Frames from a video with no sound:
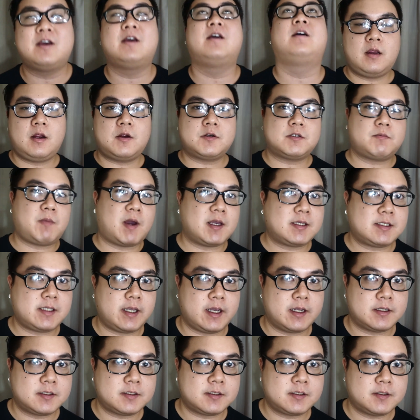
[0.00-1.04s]
Here's my
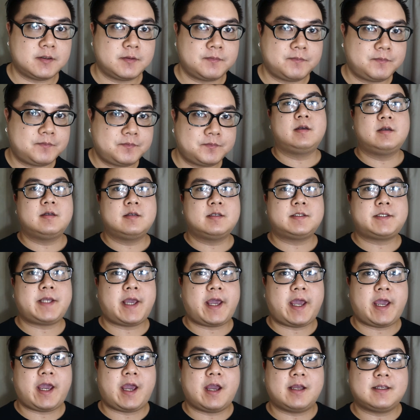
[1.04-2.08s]
stance.
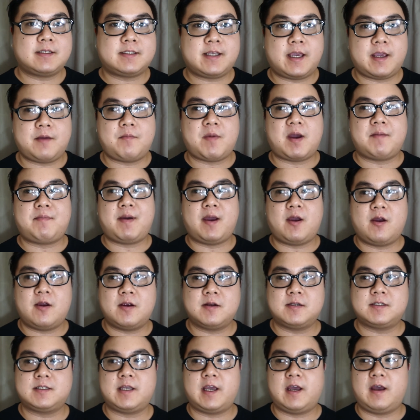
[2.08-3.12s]
Say my
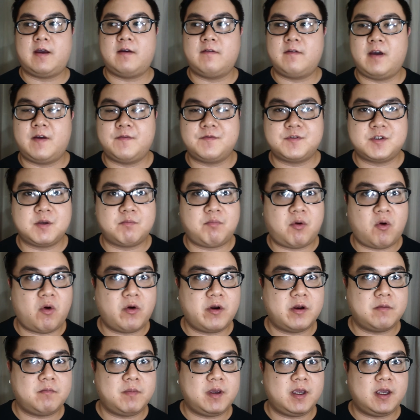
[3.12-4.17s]
parents have
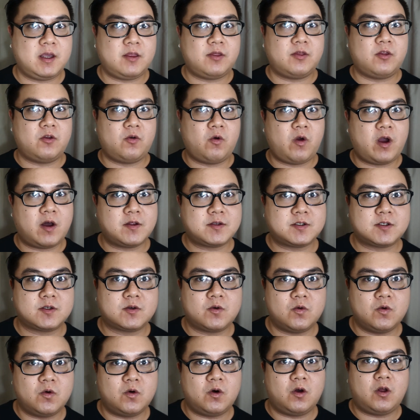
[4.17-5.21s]
supported me throughout
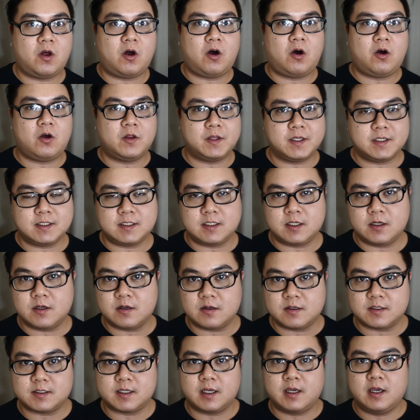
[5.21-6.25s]
school all these
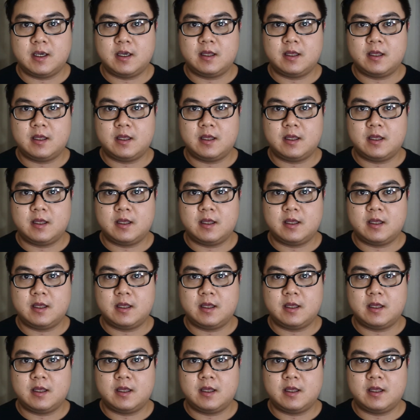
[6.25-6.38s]
years.